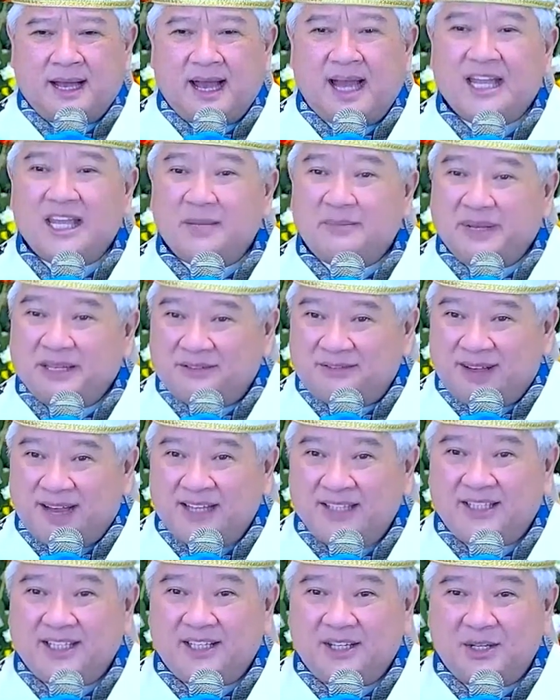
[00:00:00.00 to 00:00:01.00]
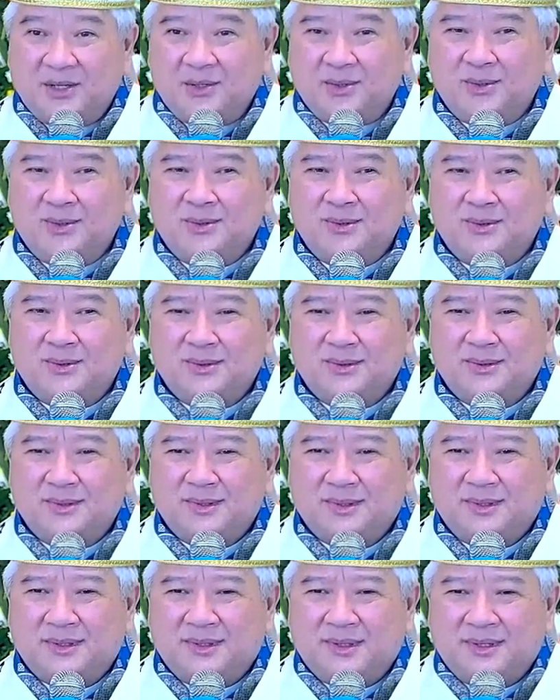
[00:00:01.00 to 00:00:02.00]
I am inviting you
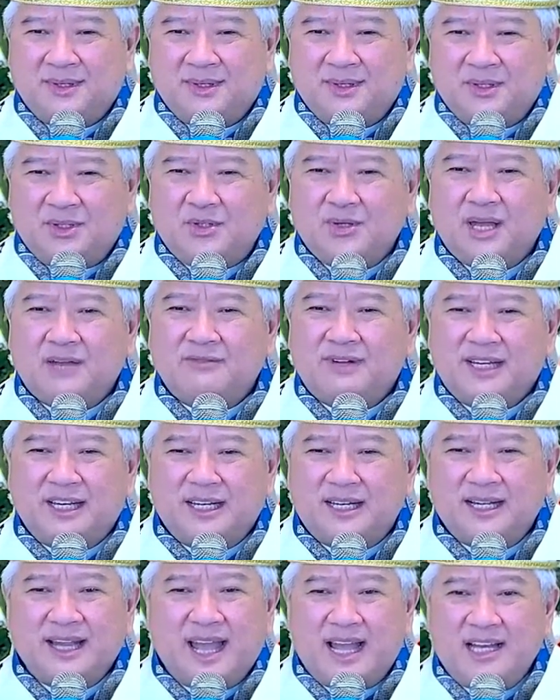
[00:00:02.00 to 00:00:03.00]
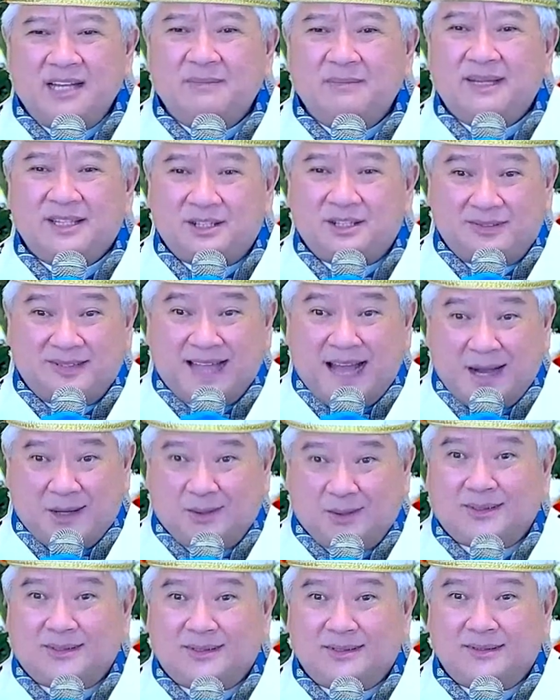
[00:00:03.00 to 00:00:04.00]
to have a little element of
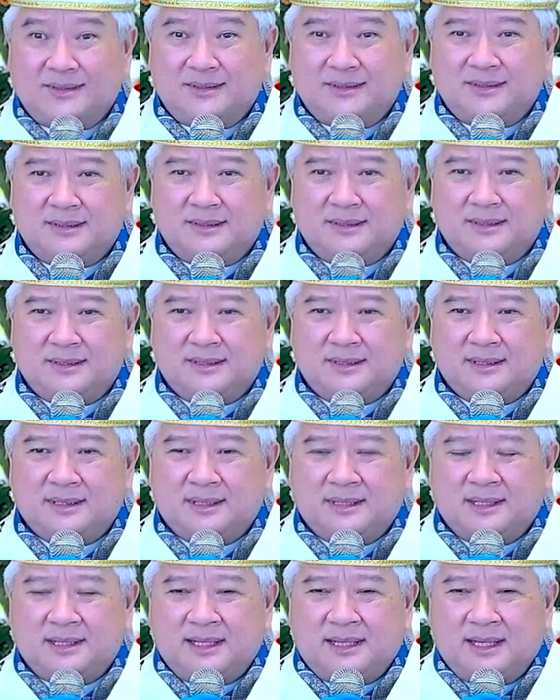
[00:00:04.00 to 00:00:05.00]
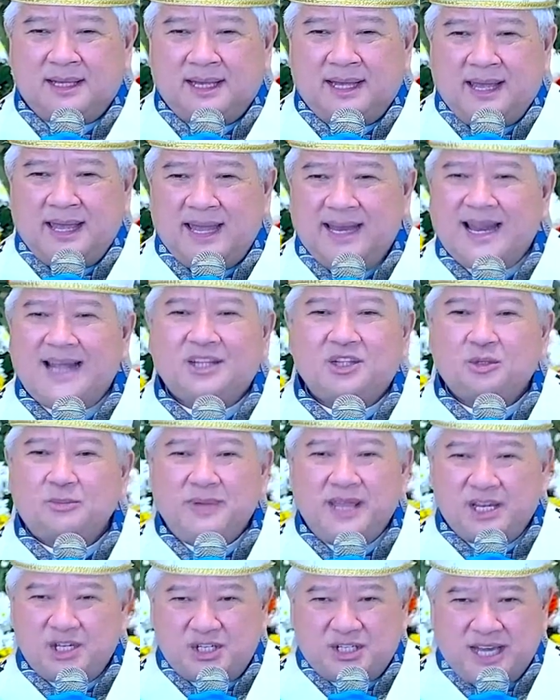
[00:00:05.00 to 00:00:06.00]
doubt, and not to
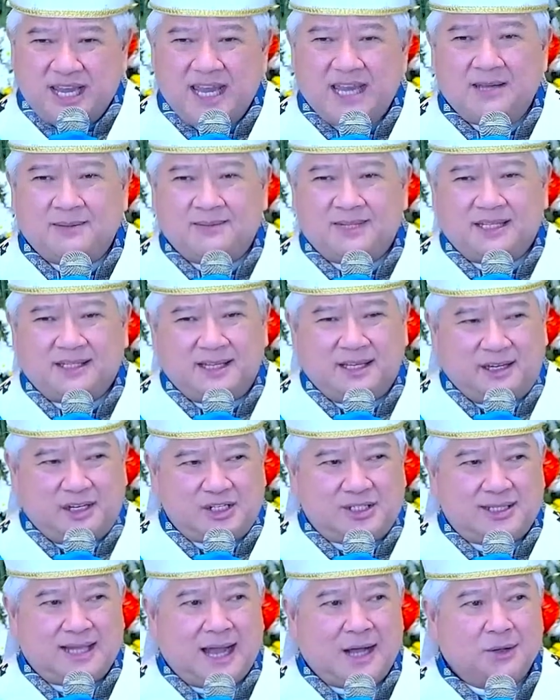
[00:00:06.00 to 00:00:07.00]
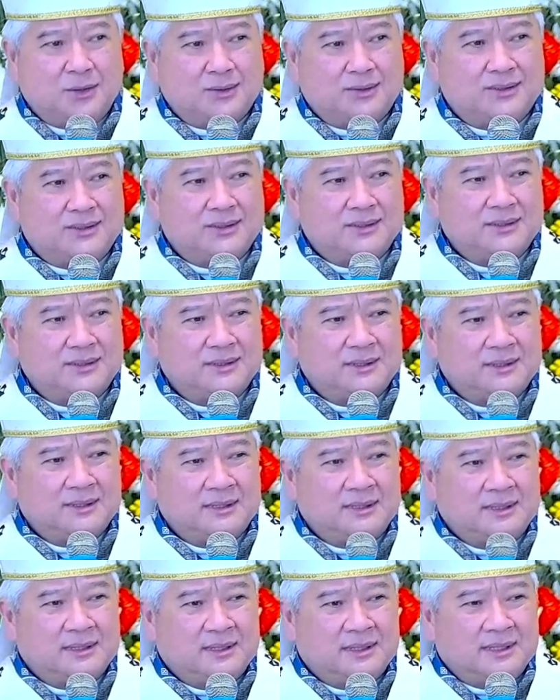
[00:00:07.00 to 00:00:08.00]
be ashamed that there is doubt.
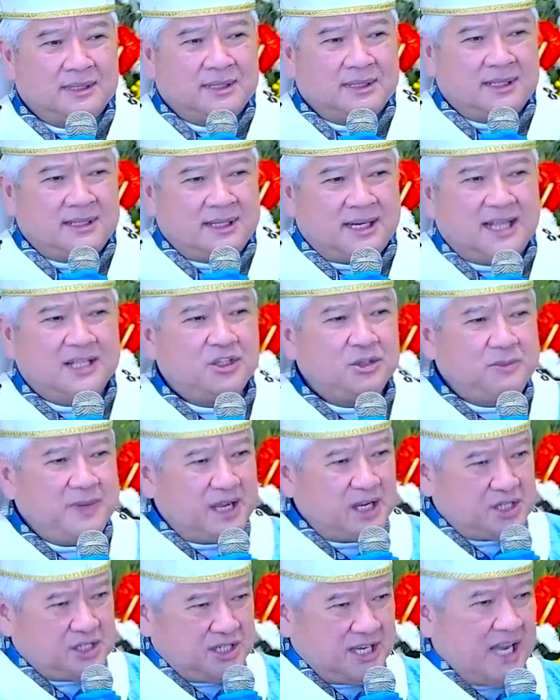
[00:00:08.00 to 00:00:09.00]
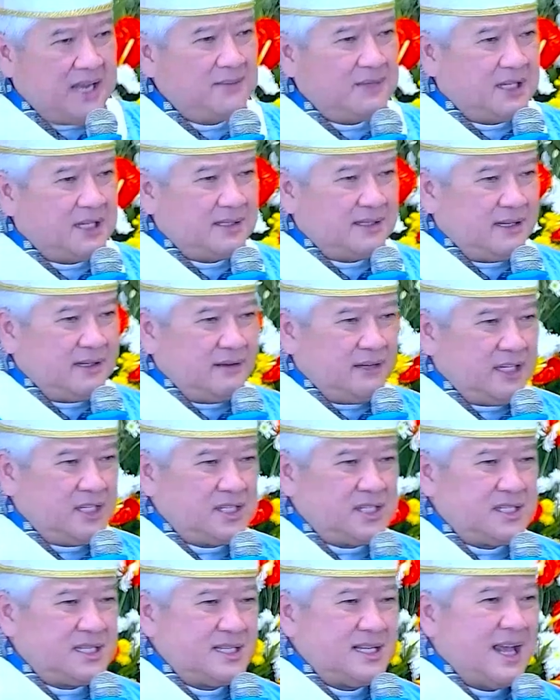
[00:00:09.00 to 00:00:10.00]
Not to be ashamed that there
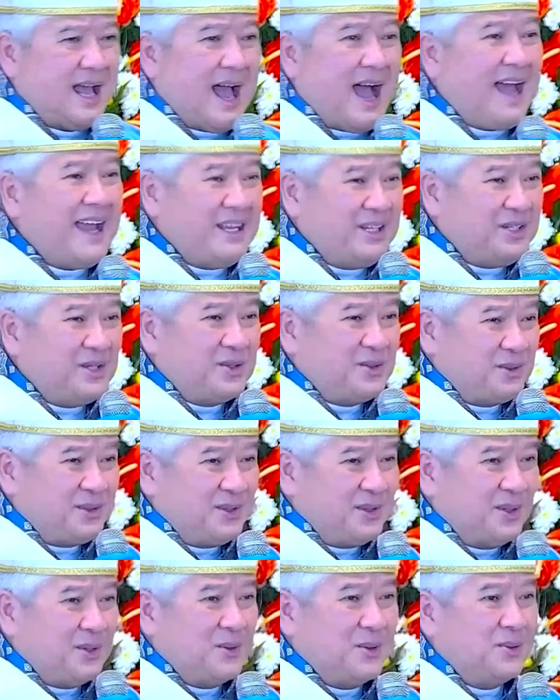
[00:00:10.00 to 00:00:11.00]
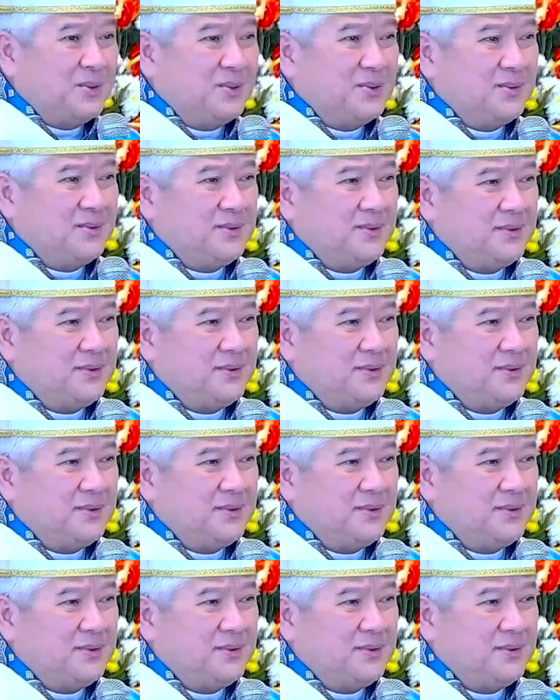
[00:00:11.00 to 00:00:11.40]
is, I don't know.